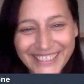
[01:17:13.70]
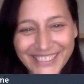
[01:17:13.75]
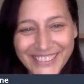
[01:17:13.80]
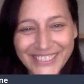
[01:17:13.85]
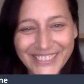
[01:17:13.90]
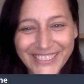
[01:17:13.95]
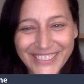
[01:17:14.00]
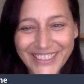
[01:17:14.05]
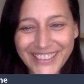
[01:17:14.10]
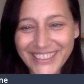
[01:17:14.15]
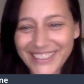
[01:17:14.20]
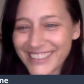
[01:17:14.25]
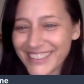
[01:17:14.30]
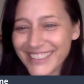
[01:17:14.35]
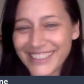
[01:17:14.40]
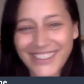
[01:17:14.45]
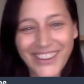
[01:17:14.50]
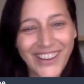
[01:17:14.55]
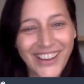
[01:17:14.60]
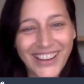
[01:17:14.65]
so,
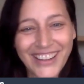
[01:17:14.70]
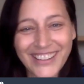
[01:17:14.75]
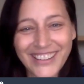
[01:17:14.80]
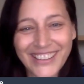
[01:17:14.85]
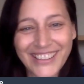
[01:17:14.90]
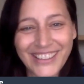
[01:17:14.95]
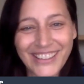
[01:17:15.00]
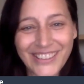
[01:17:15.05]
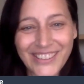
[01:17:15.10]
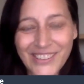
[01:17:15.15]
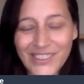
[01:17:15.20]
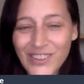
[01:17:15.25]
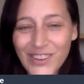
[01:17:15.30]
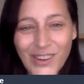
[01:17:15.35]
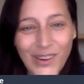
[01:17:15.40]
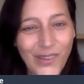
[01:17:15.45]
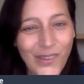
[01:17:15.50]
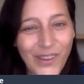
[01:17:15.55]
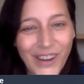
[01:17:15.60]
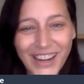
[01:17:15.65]
God, do
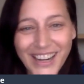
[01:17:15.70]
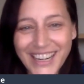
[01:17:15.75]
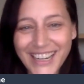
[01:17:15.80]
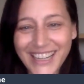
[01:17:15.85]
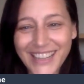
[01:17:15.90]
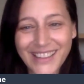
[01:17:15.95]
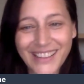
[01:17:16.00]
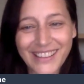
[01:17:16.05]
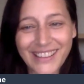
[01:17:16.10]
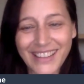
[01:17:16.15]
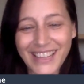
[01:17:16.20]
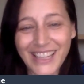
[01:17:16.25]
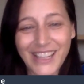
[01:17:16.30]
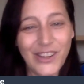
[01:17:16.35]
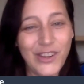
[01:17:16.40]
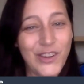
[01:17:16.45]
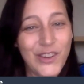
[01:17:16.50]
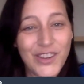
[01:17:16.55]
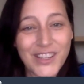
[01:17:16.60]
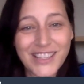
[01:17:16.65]
your work and like
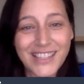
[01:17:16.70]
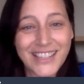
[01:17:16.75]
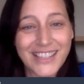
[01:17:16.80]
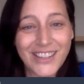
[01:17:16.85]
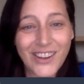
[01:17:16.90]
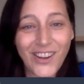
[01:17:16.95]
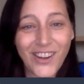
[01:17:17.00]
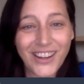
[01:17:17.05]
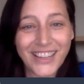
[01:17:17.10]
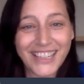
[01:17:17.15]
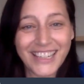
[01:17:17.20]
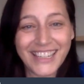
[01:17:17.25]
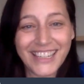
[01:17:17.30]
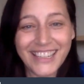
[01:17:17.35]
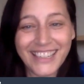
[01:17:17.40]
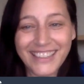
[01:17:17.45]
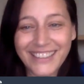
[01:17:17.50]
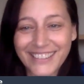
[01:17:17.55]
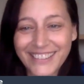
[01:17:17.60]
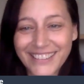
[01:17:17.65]
use the
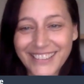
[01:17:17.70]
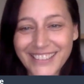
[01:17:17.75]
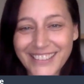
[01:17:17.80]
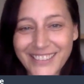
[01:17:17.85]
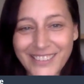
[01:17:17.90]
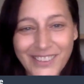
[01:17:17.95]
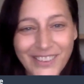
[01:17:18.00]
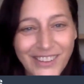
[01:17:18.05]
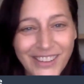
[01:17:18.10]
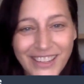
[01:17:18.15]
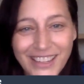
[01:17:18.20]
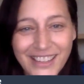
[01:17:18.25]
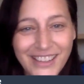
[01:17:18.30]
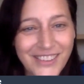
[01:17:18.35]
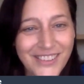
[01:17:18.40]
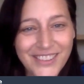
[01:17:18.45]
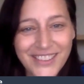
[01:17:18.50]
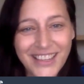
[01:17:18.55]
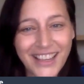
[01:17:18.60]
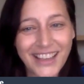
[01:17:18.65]
donkey. So you can
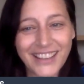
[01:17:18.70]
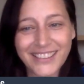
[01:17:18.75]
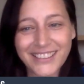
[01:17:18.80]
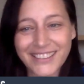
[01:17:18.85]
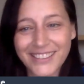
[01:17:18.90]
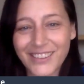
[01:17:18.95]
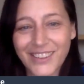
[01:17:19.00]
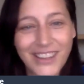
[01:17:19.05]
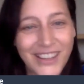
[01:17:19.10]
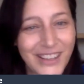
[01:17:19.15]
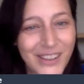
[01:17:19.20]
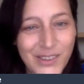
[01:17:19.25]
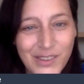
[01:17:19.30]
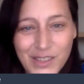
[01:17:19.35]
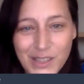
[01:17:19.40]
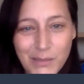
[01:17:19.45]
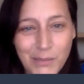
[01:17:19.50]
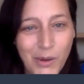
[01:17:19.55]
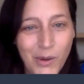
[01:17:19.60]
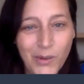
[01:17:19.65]
use us. You can
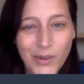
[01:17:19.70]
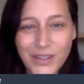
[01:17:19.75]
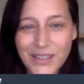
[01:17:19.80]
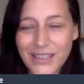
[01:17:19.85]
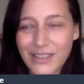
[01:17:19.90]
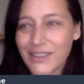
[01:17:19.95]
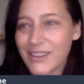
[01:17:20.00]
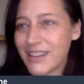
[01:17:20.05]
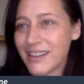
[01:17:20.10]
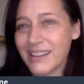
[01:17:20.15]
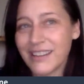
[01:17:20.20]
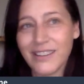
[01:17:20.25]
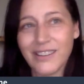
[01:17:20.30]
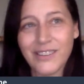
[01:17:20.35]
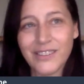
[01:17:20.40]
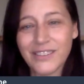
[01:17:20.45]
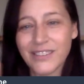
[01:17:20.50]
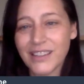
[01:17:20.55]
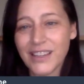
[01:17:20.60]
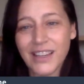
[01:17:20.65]
use smokes. You can
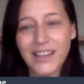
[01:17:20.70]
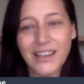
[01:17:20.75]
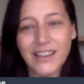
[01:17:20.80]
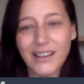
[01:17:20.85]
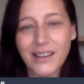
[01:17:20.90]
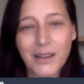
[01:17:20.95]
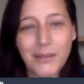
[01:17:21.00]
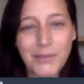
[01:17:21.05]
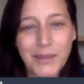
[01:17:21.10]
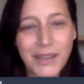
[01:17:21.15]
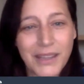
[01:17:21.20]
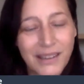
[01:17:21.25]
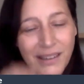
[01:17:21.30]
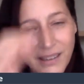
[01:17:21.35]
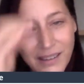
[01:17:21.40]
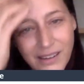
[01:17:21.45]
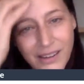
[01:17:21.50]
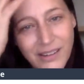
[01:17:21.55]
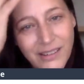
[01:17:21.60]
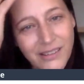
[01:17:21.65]
use. I
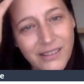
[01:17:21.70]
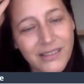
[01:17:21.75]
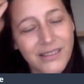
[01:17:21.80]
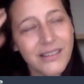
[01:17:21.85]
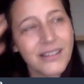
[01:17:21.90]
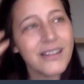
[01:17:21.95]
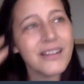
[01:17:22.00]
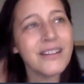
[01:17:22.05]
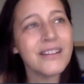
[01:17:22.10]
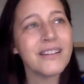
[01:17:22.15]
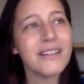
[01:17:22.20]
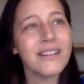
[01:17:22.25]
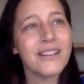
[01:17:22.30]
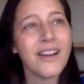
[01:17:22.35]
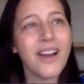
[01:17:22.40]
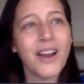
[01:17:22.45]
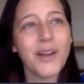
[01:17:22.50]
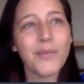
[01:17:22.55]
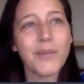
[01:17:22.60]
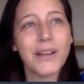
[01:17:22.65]
mean,
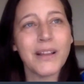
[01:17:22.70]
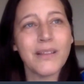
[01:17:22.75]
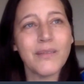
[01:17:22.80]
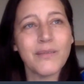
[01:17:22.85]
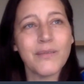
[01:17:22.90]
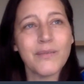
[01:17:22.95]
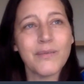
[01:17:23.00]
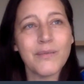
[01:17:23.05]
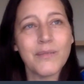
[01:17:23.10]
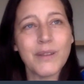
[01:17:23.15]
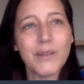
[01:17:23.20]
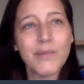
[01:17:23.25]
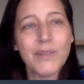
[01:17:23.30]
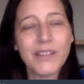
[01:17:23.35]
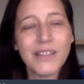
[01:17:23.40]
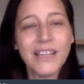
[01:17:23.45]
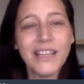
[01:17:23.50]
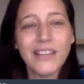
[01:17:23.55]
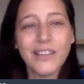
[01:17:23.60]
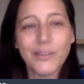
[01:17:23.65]
God, we we
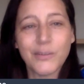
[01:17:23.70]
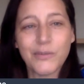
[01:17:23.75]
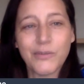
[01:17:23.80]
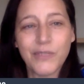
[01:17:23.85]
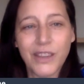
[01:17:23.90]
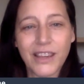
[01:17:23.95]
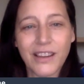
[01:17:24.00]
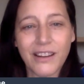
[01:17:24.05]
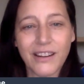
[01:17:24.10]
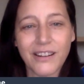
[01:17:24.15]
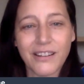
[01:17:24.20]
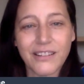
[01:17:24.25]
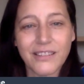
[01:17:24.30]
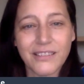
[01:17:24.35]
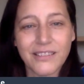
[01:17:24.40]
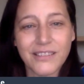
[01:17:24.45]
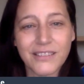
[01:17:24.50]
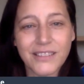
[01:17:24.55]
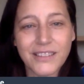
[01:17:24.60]
release fear